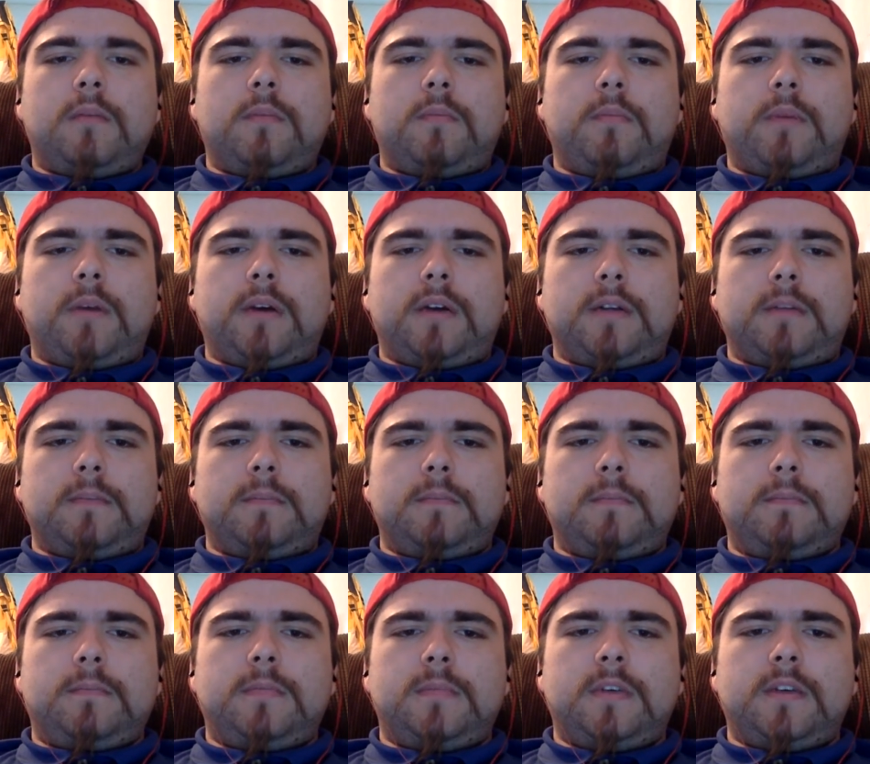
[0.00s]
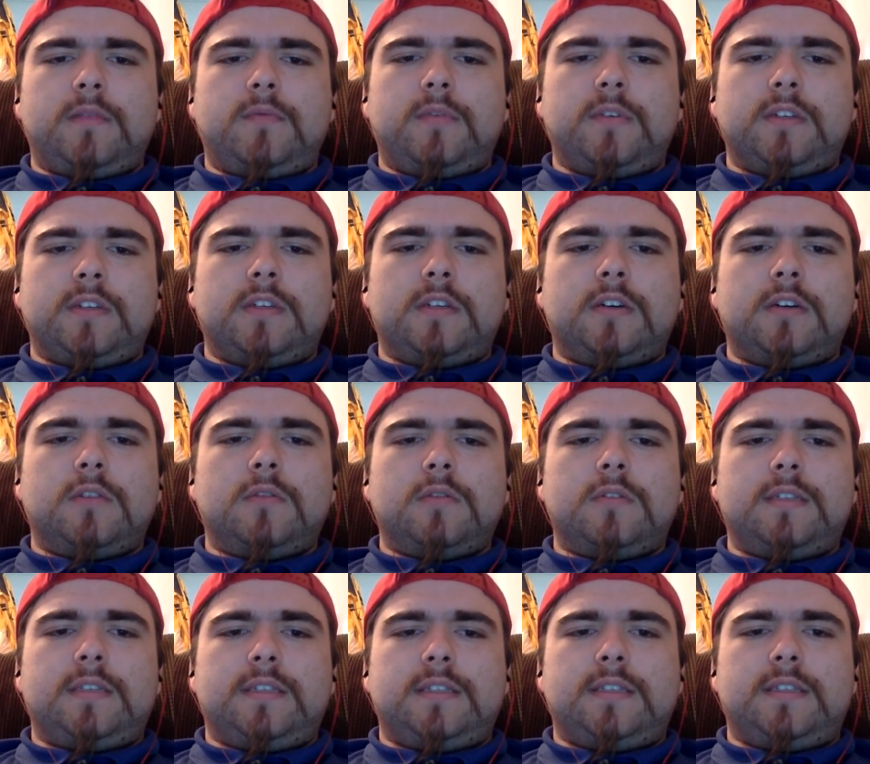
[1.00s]
But if we go
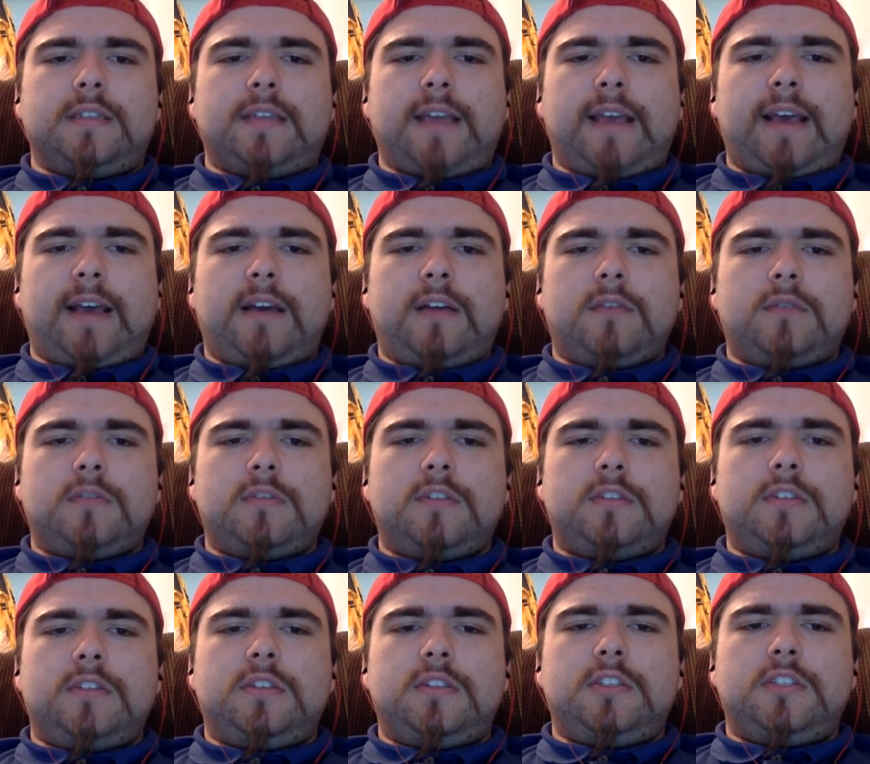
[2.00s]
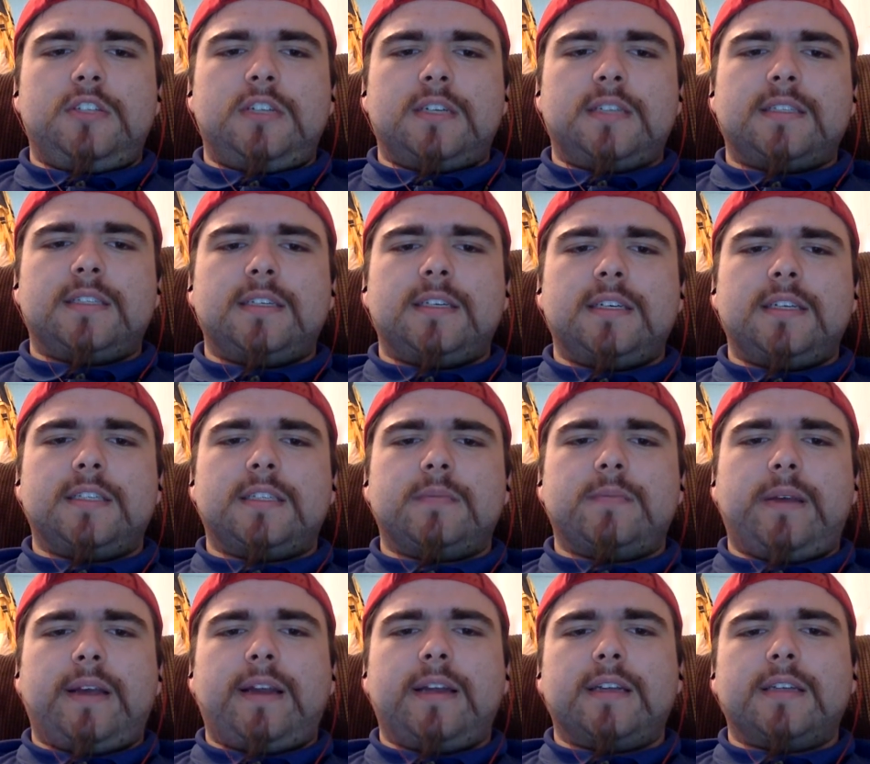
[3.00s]
down just to
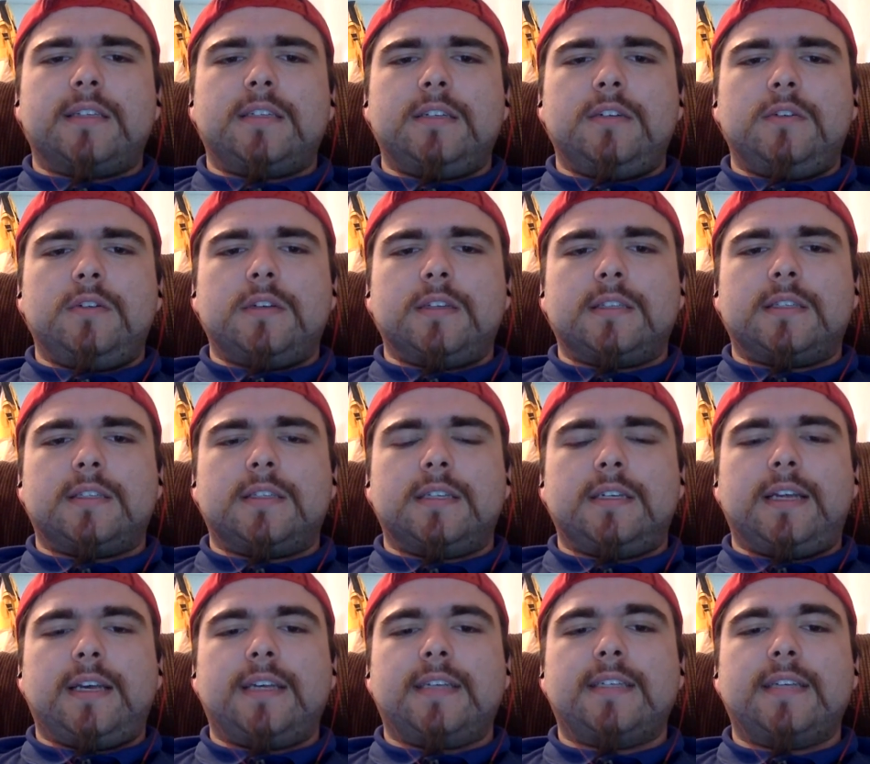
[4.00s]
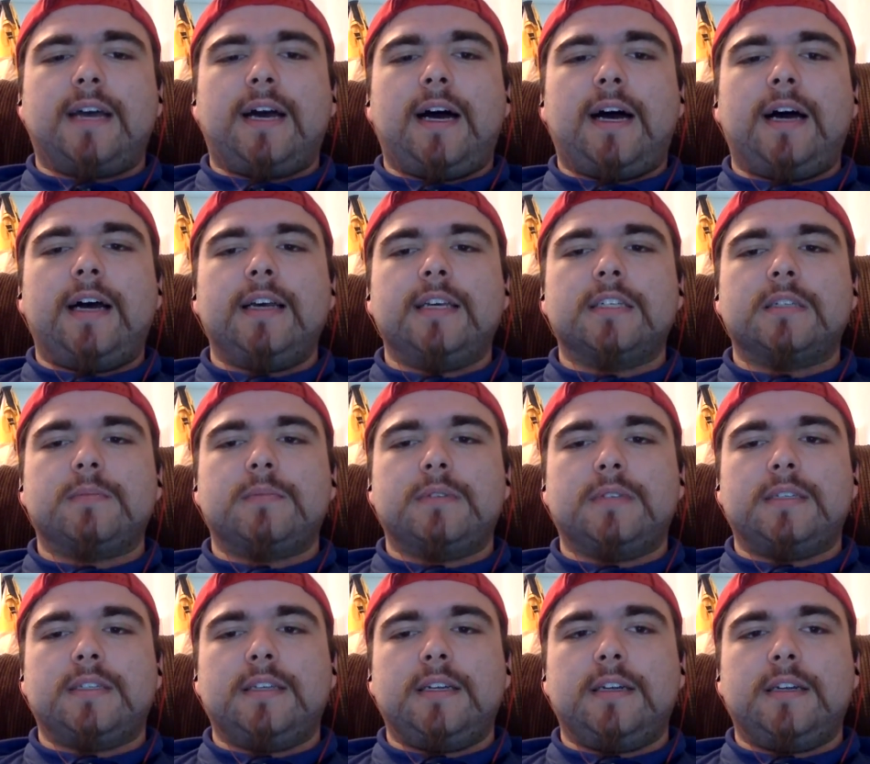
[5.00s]
Hispanic students, the next highest
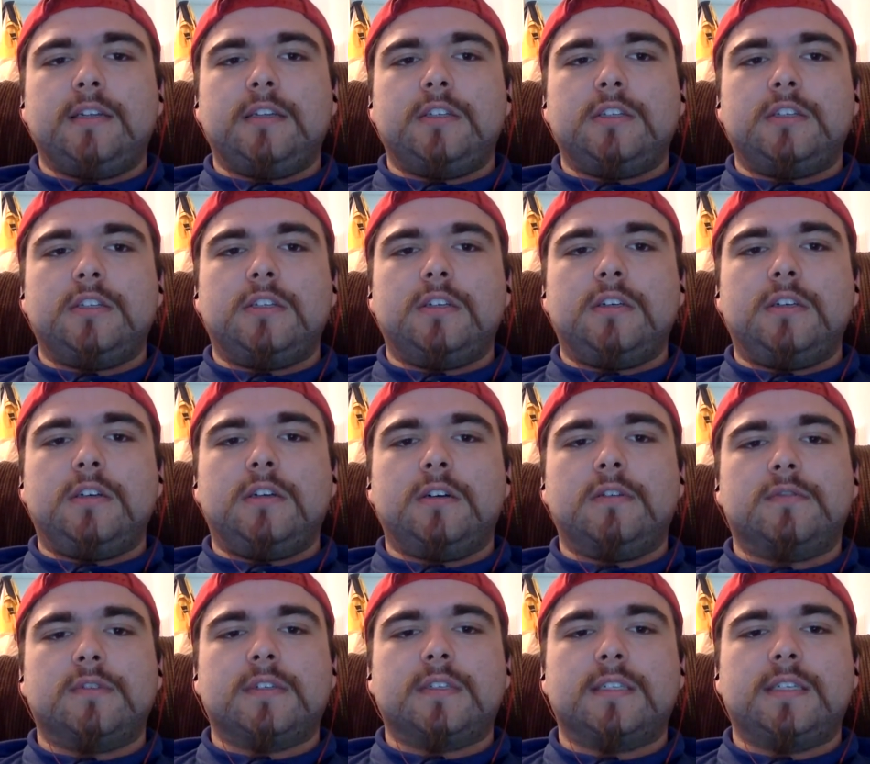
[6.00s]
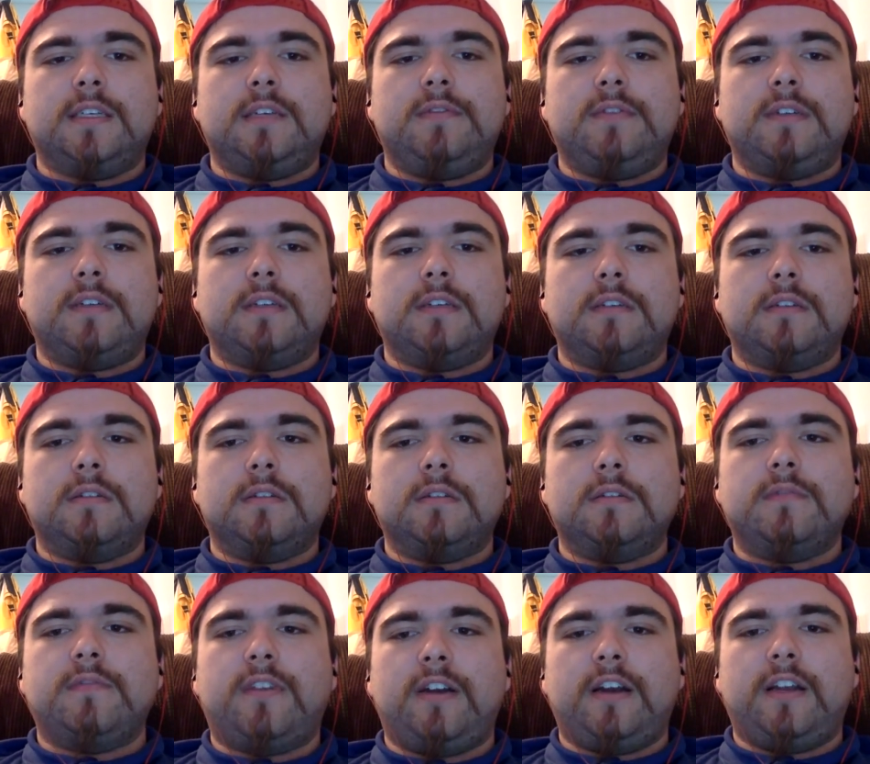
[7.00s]
percentage of receiving
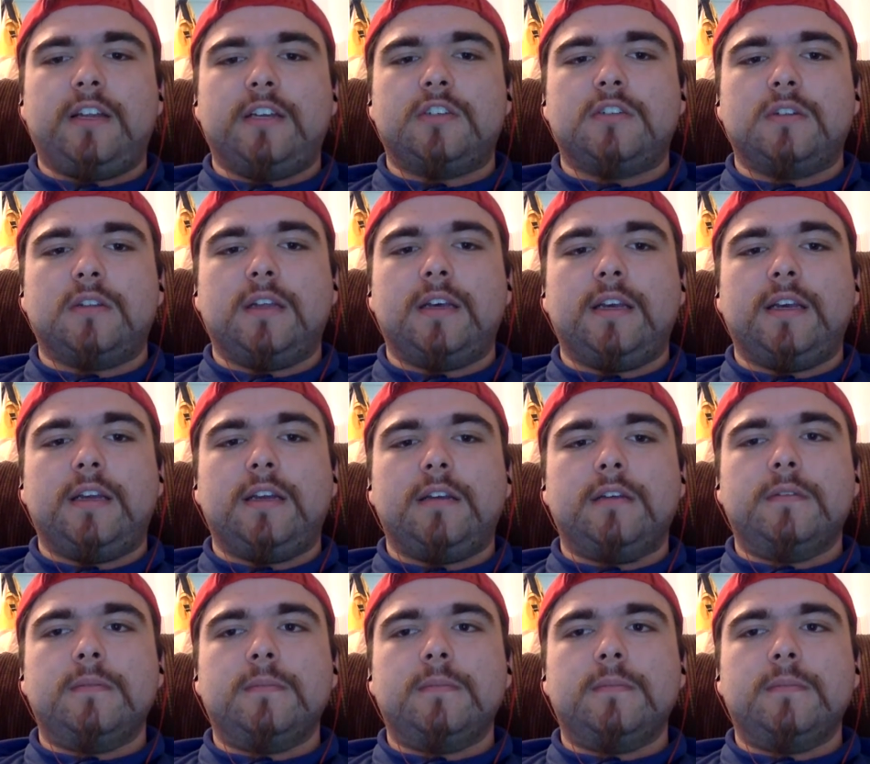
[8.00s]
financial aid,